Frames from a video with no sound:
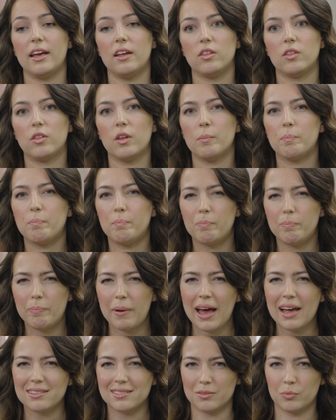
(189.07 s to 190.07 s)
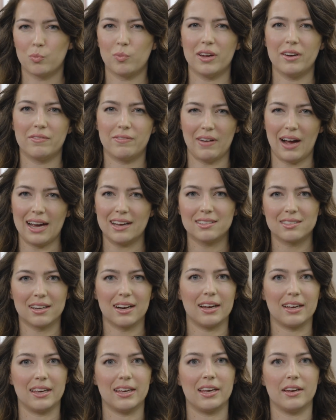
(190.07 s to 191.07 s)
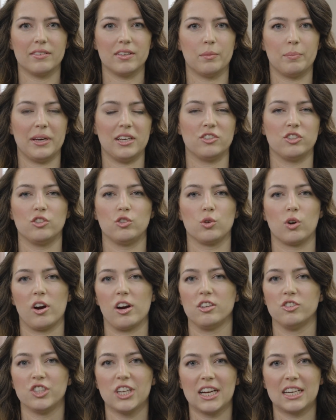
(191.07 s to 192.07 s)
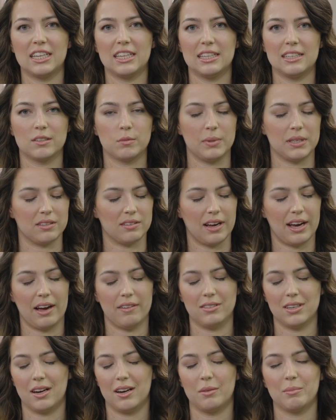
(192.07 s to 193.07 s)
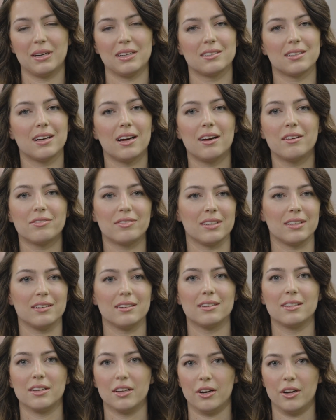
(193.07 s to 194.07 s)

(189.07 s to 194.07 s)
The best advice that I could give to patients who are injecting this, because I have done it myself, and,